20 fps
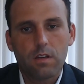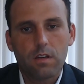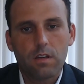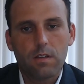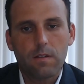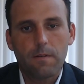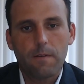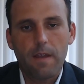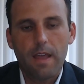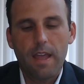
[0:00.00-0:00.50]

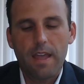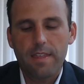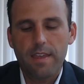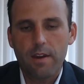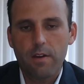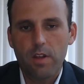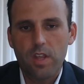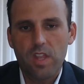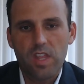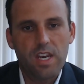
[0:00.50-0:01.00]
And then
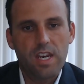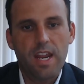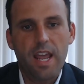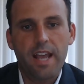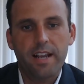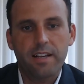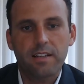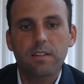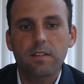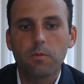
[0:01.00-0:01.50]
in the
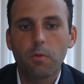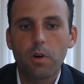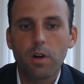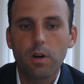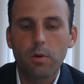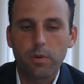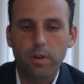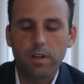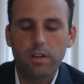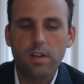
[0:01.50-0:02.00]
next one, we're
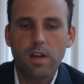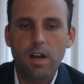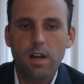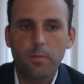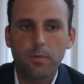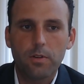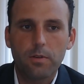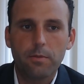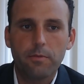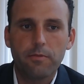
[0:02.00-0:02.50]
going to talk
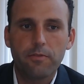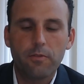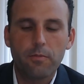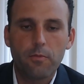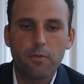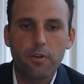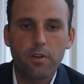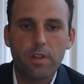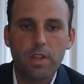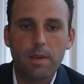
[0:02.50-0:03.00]
about a few more
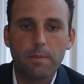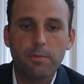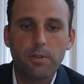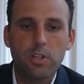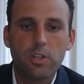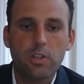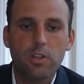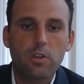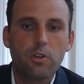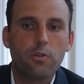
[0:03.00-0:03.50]
of the
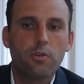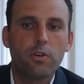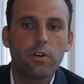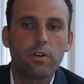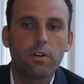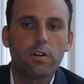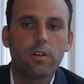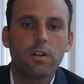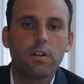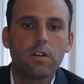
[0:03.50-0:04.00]
obscure
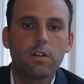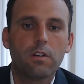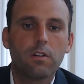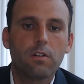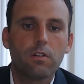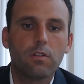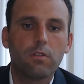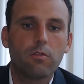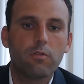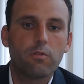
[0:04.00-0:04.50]

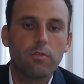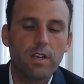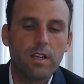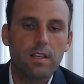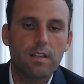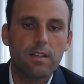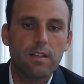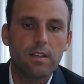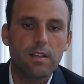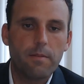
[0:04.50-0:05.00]
Greeks
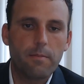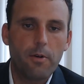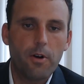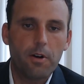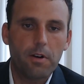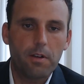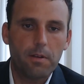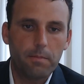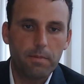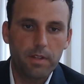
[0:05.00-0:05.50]
in the
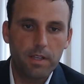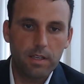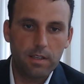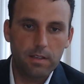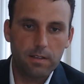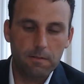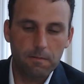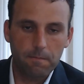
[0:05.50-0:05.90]
marketplace.